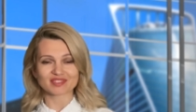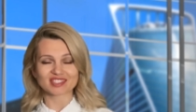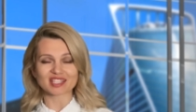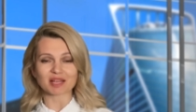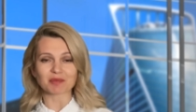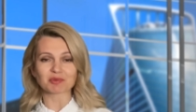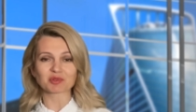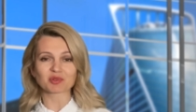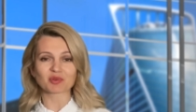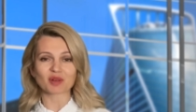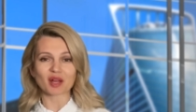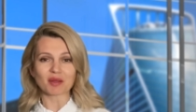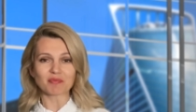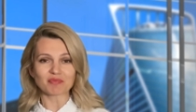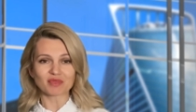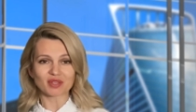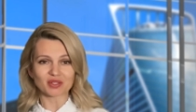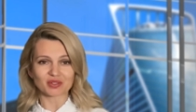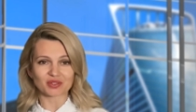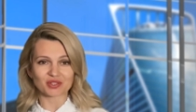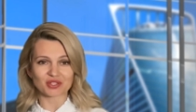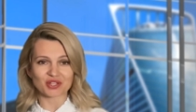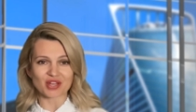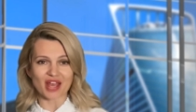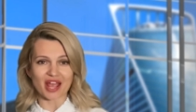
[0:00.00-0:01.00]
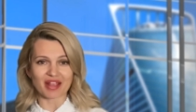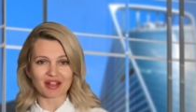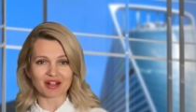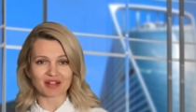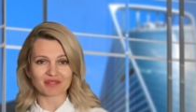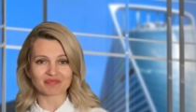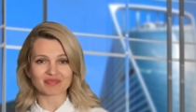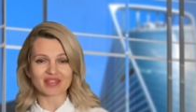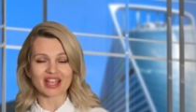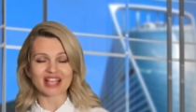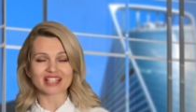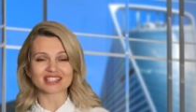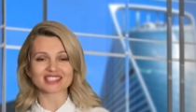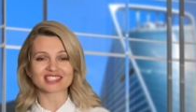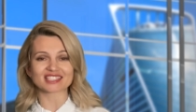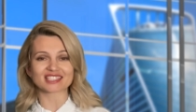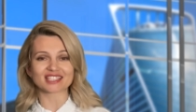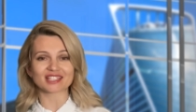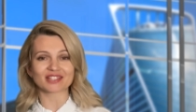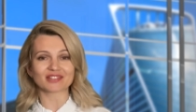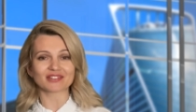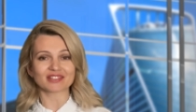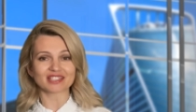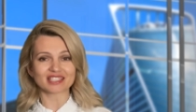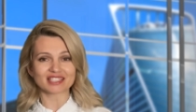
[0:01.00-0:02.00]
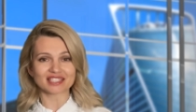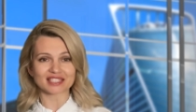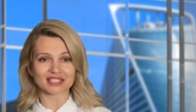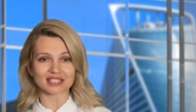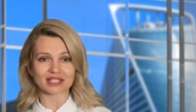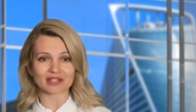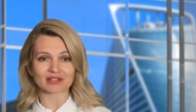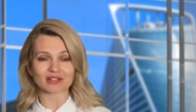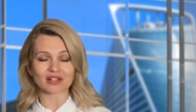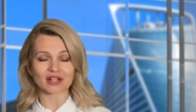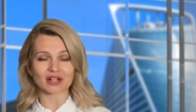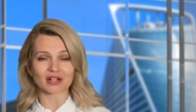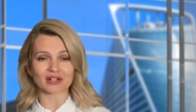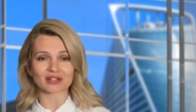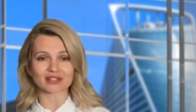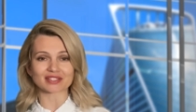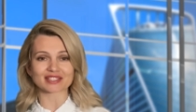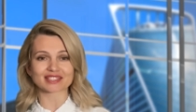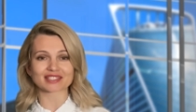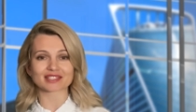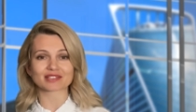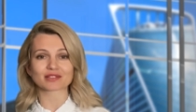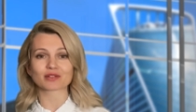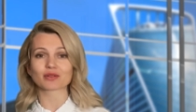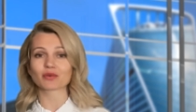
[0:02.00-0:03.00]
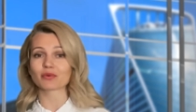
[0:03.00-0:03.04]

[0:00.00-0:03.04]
Subscribe to our channel and see you in several hours.